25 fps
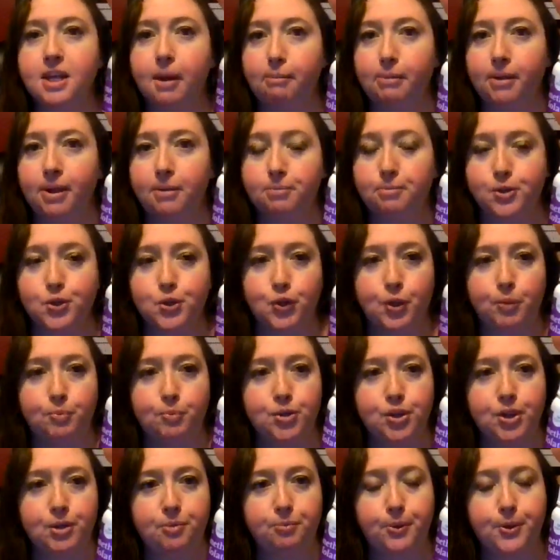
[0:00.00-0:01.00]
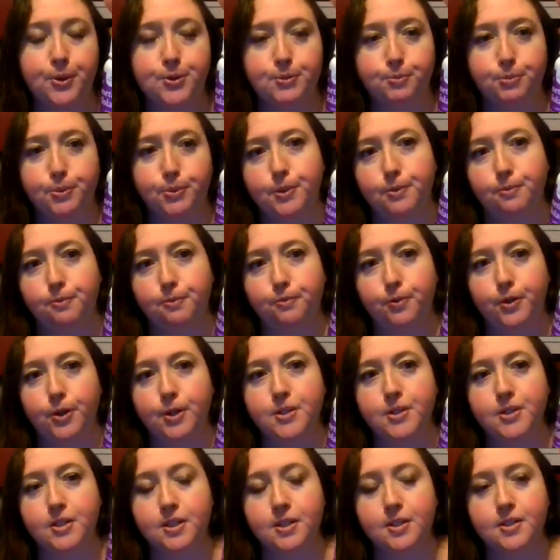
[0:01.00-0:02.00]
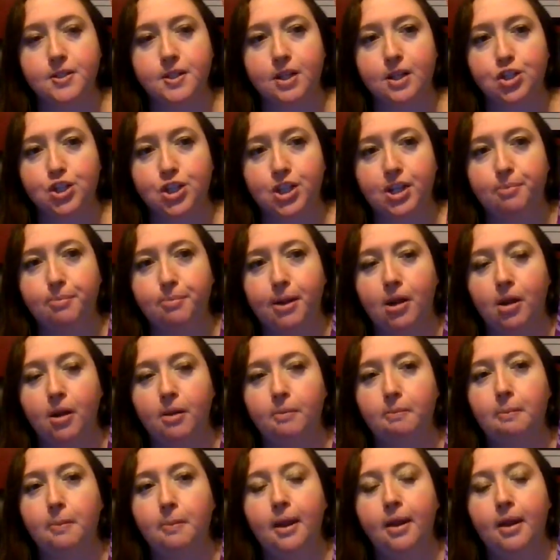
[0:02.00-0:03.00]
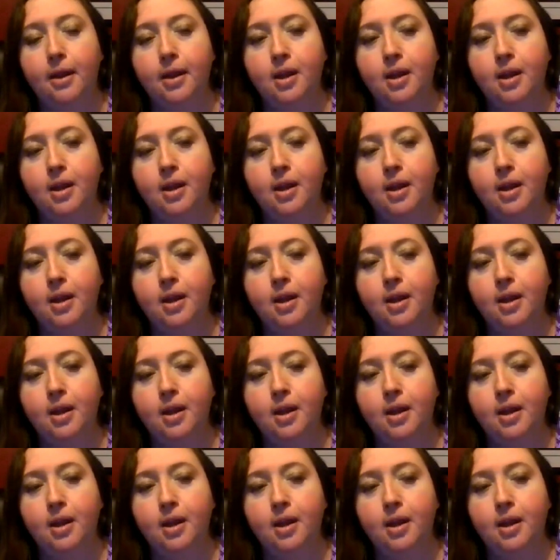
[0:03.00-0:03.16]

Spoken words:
Deplin prescription, for instance, that she had been on.